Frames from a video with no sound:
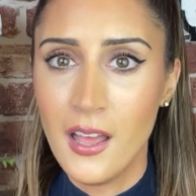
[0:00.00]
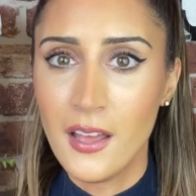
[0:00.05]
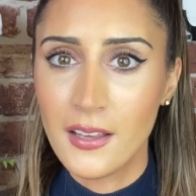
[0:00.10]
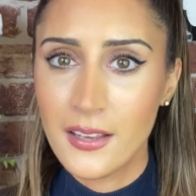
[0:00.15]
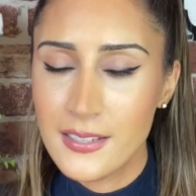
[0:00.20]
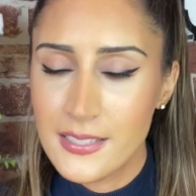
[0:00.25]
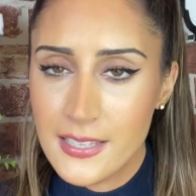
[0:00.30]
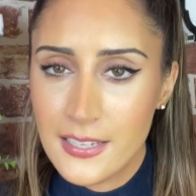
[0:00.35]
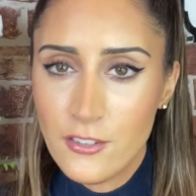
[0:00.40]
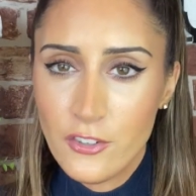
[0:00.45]

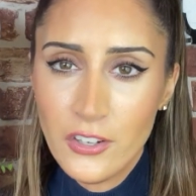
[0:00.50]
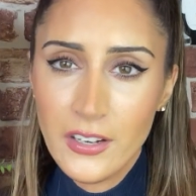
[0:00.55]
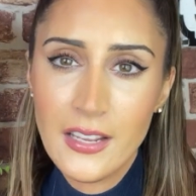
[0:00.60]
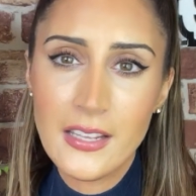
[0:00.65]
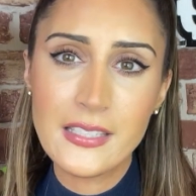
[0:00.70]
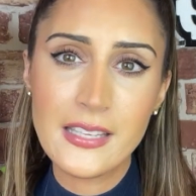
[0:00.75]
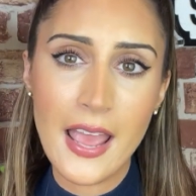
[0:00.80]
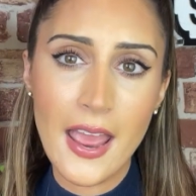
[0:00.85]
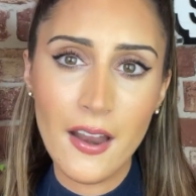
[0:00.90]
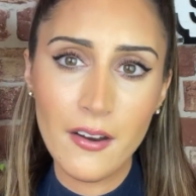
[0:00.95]
Considering
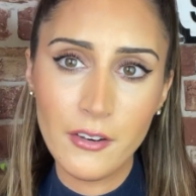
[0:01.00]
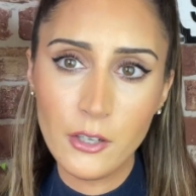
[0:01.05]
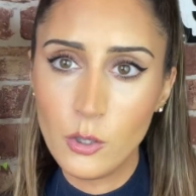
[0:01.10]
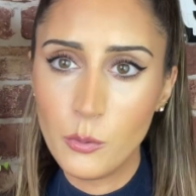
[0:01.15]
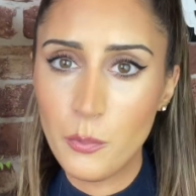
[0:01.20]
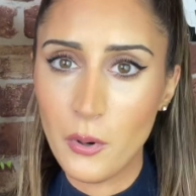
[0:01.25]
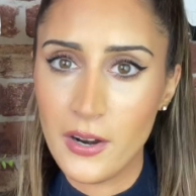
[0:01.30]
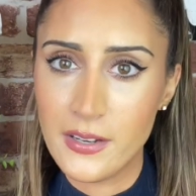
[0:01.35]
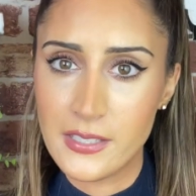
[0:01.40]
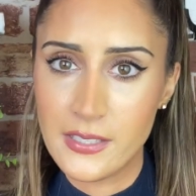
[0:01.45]
his aerial
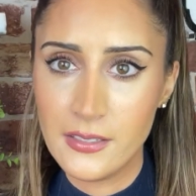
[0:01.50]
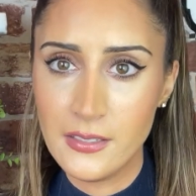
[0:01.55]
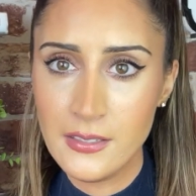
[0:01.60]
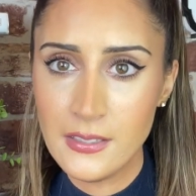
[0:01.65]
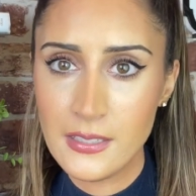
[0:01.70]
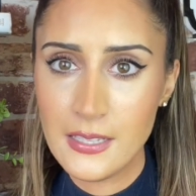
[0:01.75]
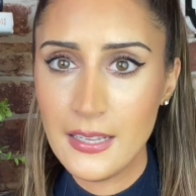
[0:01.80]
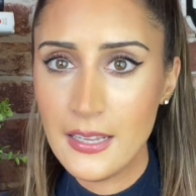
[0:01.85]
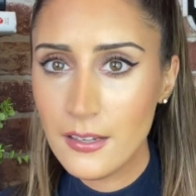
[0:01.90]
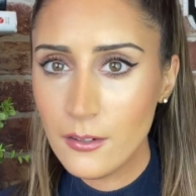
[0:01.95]

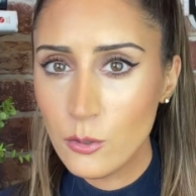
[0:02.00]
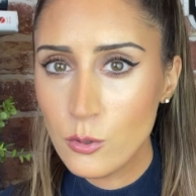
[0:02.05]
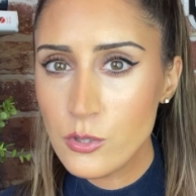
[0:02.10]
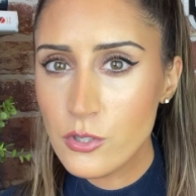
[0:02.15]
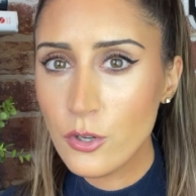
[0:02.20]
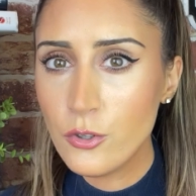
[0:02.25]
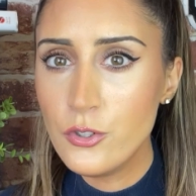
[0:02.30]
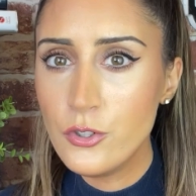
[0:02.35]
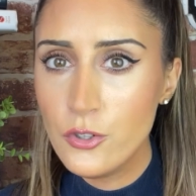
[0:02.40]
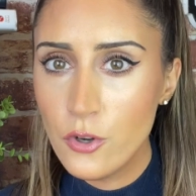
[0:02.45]
presence, he can also
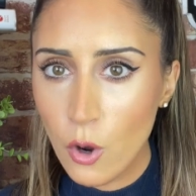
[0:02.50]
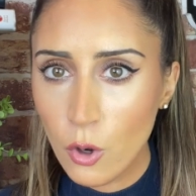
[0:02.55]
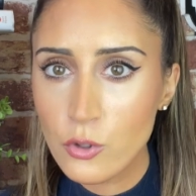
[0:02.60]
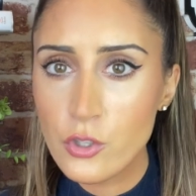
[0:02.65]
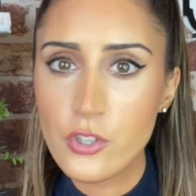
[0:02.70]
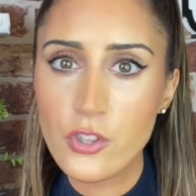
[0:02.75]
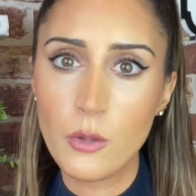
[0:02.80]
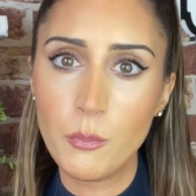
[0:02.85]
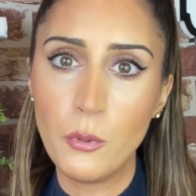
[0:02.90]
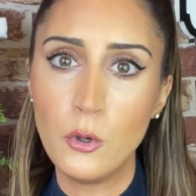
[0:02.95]
nod
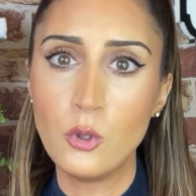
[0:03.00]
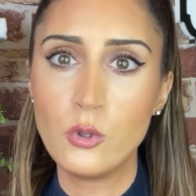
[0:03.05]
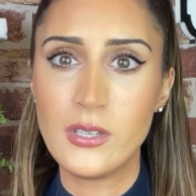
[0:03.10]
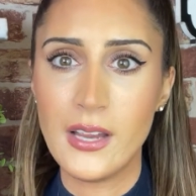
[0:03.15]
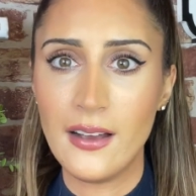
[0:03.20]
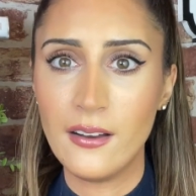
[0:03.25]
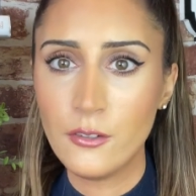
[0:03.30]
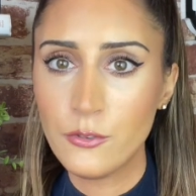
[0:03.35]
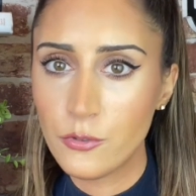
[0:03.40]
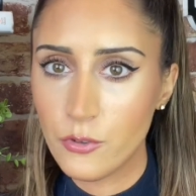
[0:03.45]
the ball
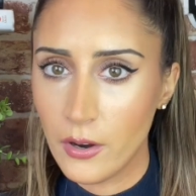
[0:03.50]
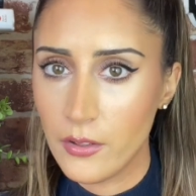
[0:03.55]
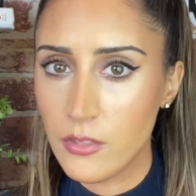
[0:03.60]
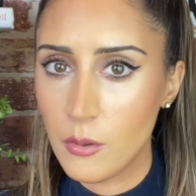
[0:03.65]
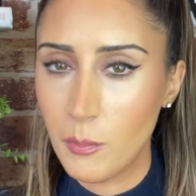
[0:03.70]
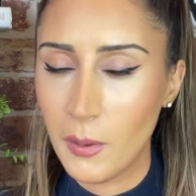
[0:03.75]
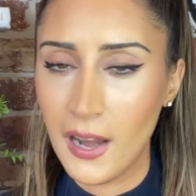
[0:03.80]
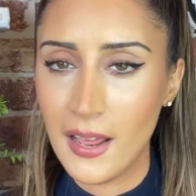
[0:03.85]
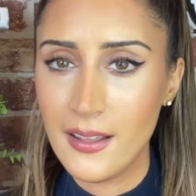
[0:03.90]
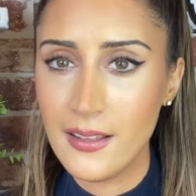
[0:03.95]
down for other
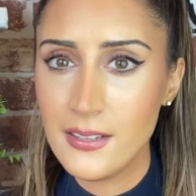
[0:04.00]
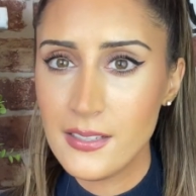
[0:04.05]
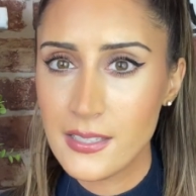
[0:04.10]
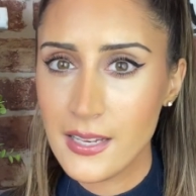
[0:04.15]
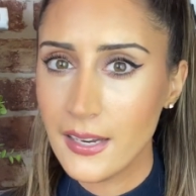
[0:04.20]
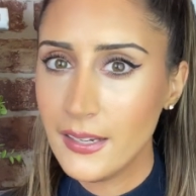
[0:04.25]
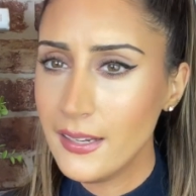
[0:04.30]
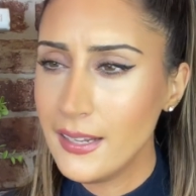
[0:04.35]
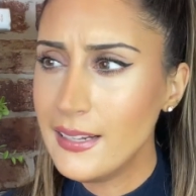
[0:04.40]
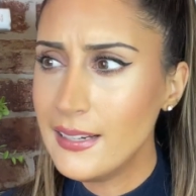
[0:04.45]
players
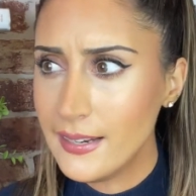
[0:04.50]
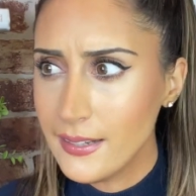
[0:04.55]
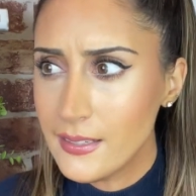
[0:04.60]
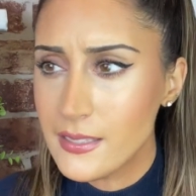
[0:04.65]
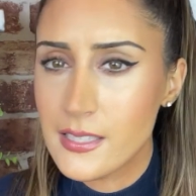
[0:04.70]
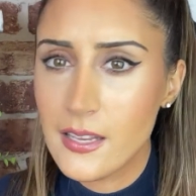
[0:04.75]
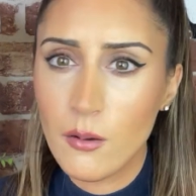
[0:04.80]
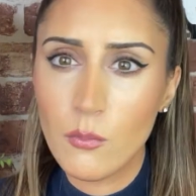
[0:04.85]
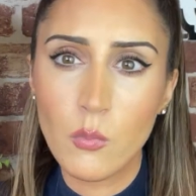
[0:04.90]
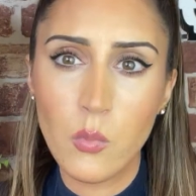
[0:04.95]
and he
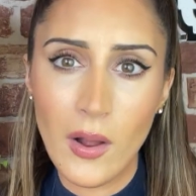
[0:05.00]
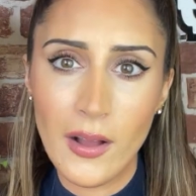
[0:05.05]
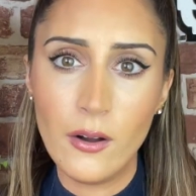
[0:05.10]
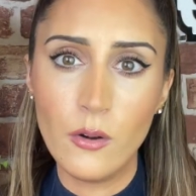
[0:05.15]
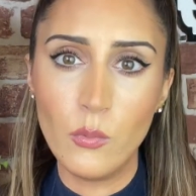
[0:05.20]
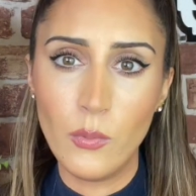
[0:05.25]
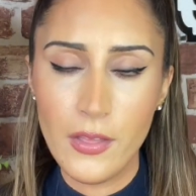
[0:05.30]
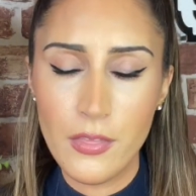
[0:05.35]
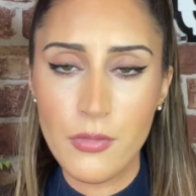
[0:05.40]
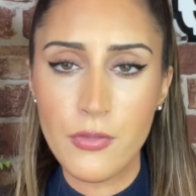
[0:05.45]
links up well
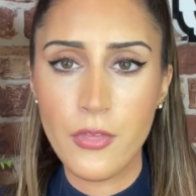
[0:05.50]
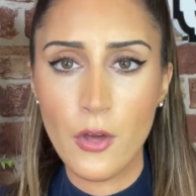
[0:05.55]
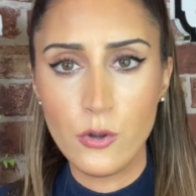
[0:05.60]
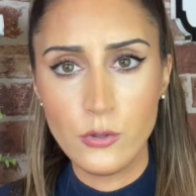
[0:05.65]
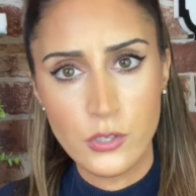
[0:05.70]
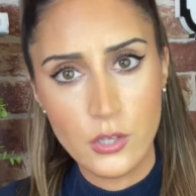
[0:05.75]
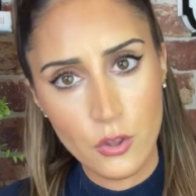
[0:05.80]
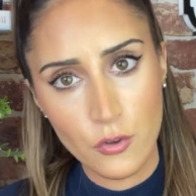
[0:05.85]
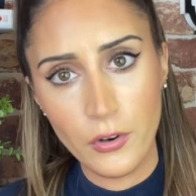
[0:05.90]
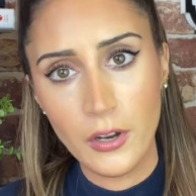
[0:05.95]
with
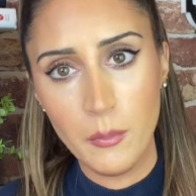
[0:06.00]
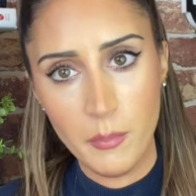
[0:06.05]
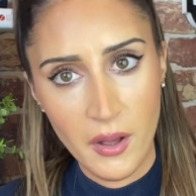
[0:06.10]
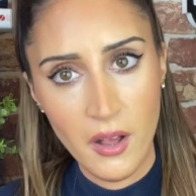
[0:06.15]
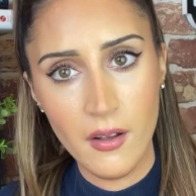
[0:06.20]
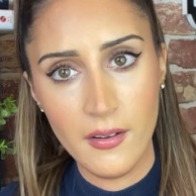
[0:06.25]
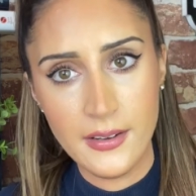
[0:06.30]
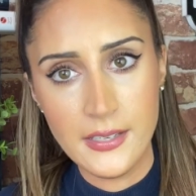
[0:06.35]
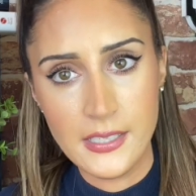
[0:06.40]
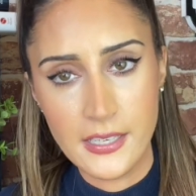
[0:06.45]
those three
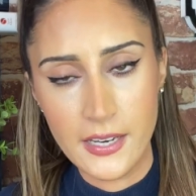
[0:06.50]
behind